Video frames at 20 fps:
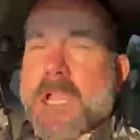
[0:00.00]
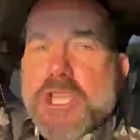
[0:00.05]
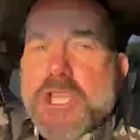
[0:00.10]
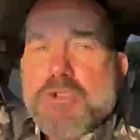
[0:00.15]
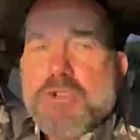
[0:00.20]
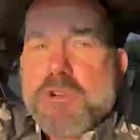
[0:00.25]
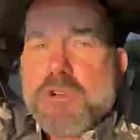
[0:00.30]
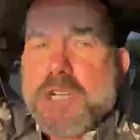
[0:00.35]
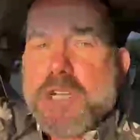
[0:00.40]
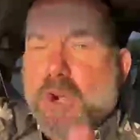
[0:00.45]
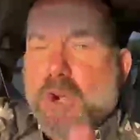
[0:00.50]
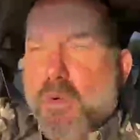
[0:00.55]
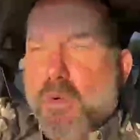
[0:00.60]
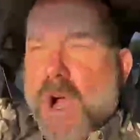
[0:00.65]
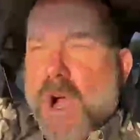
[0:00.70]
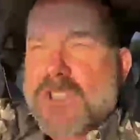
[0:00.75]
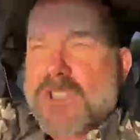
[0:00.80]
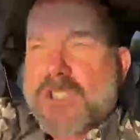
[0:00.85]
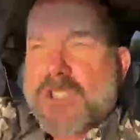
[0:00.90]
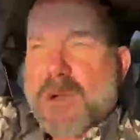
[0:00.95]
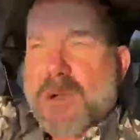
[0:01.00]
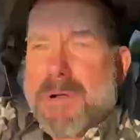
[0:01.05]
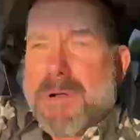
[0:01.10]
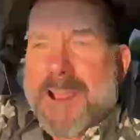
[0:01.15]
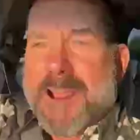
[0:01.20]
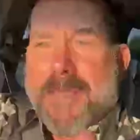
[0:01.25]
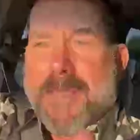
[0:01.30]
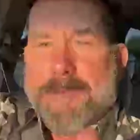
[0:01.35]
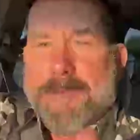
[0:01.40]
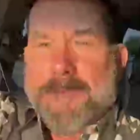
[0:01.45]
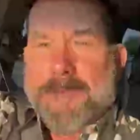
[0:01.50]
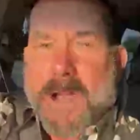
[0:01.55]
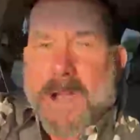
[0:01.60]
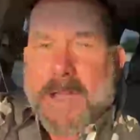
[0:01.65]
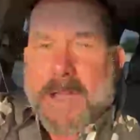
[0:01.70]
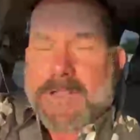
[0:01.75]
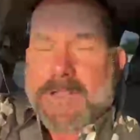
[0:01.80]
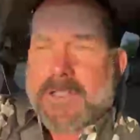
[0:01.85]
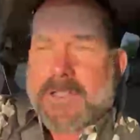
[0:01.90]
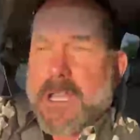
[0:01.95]
You're going to want somebody that
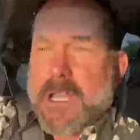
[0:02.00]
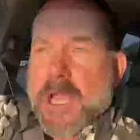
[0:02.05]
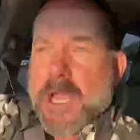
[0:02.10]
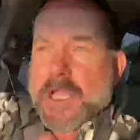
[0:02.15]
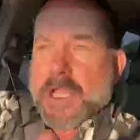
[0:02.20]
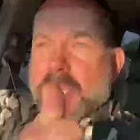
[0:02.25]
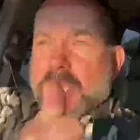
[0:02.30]
fights.